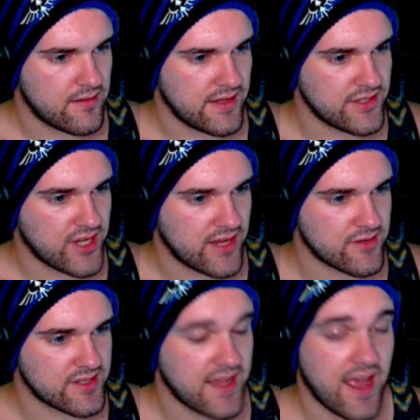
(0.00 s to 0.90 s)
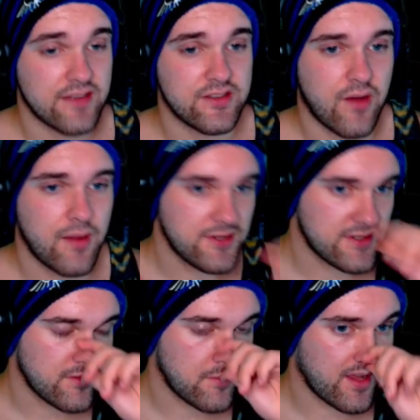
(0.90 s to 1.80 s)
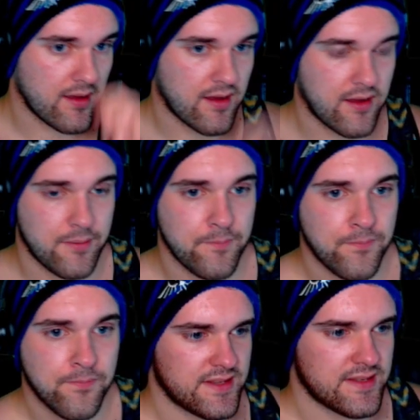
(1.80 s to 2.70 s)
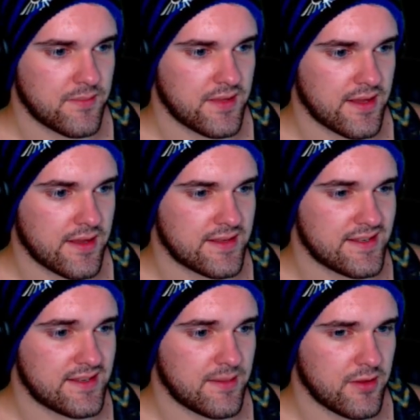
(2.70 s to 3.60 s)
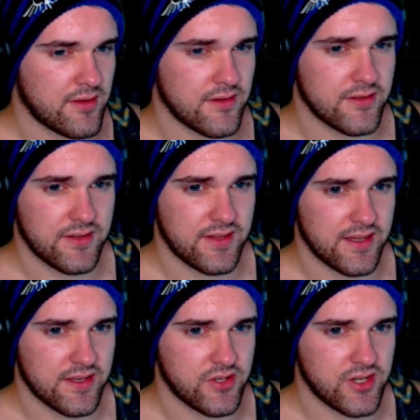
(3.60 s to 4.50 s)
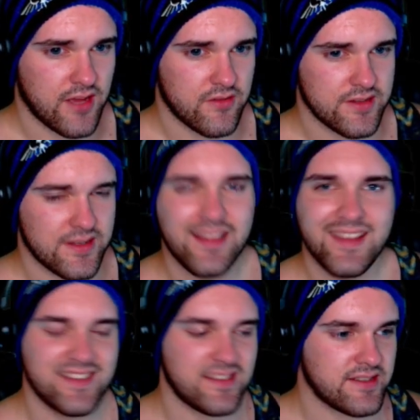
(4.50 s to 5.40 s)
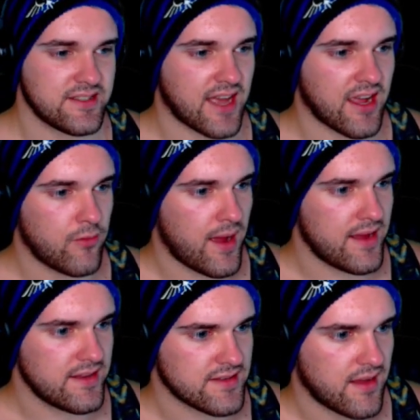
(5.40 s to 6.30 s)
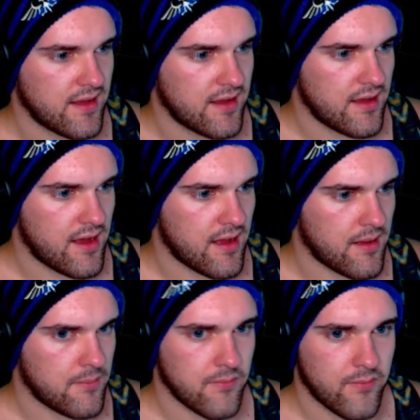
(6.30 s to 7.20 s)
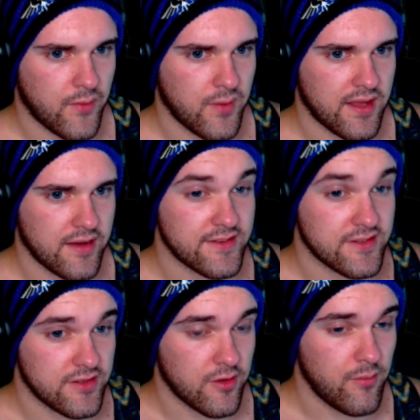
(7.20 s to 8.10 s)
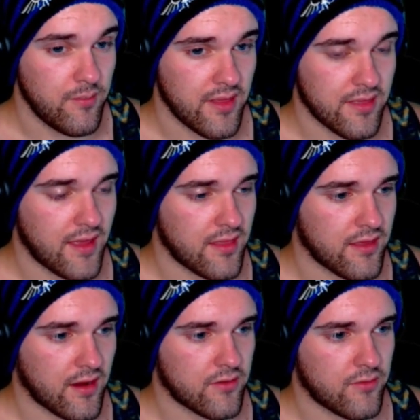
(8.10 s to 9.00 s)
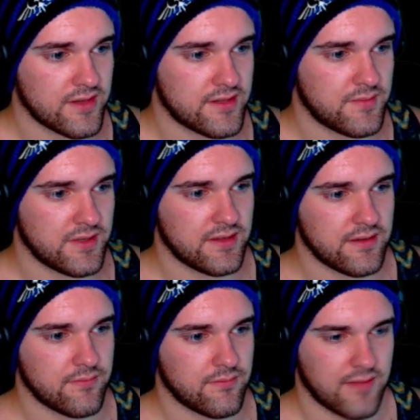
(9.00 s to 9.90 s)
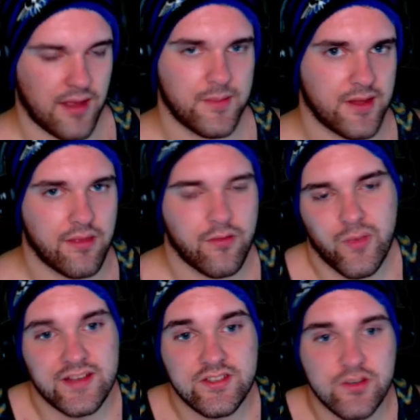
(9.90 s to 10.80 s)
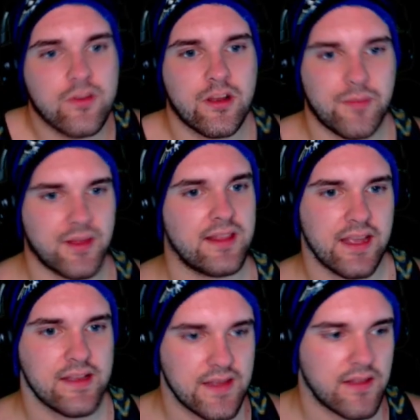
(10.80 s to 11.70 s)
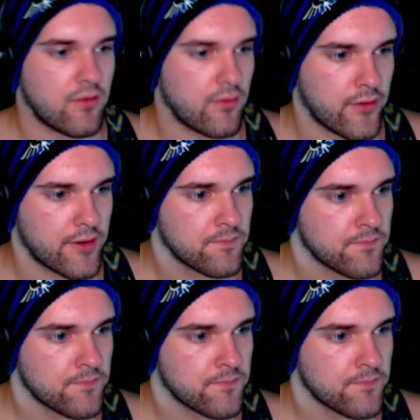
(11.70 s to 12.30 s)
Enchantress, yeah. So I'm assuming um, something similar to the Enchantress, at least style wise. Um, but we can assume that they're going to be, I mean, we can assume they're going to be linked in the lore.